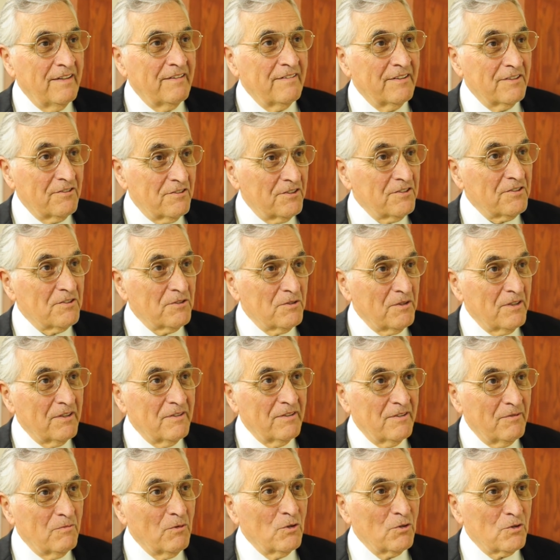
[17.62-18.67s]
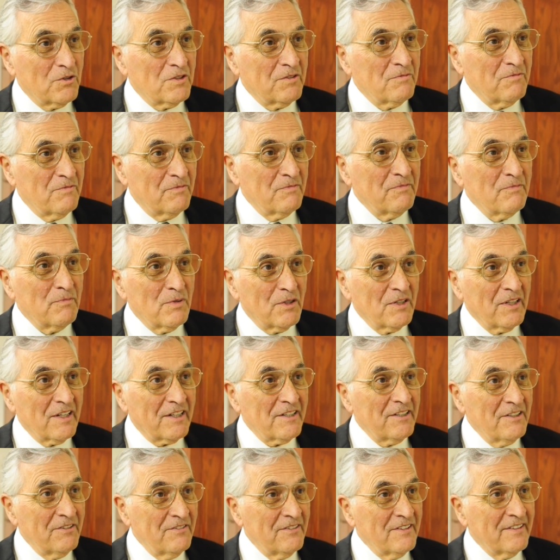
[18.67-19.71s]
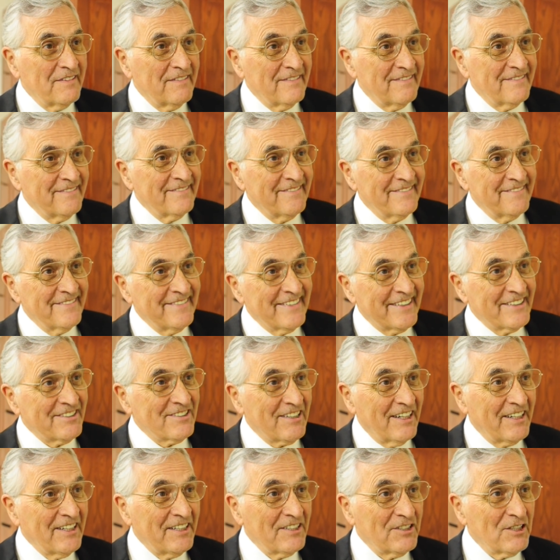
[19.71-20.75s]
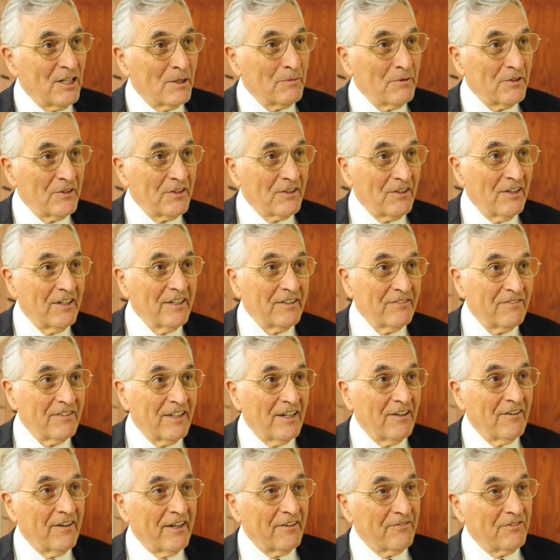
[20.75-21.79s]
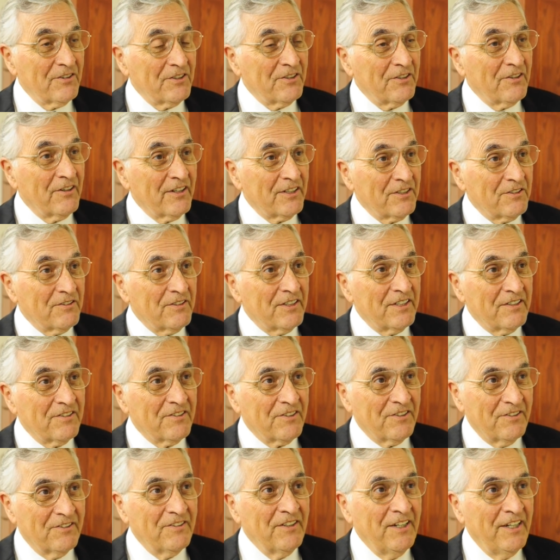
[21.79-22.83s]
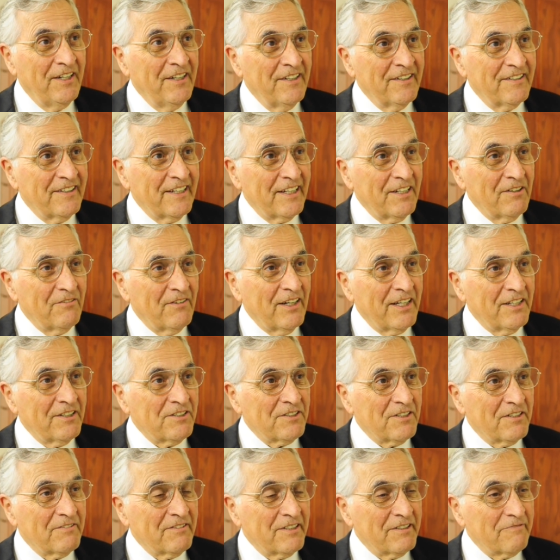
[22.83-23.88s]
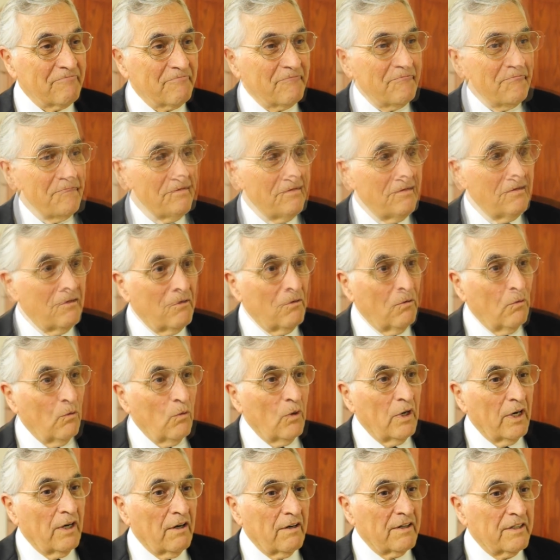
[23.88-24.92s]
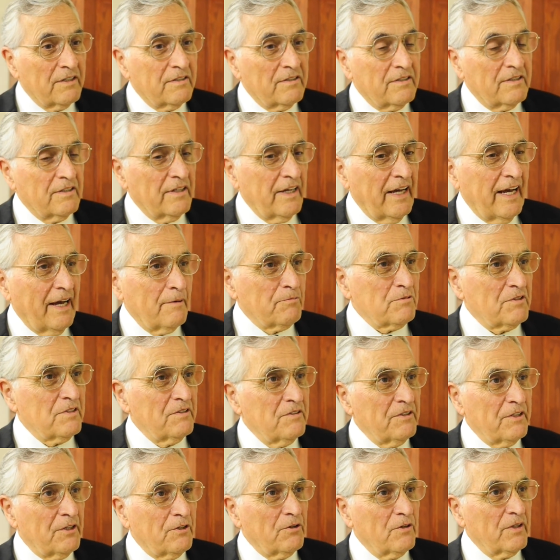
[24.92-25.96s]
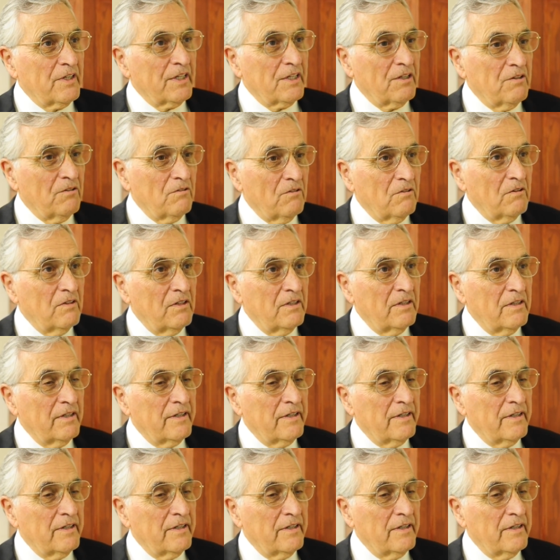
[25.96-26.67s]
this is the most productive and exciting time of your life now after you graduate, so take advantage of it. Well, it's absolutely critical,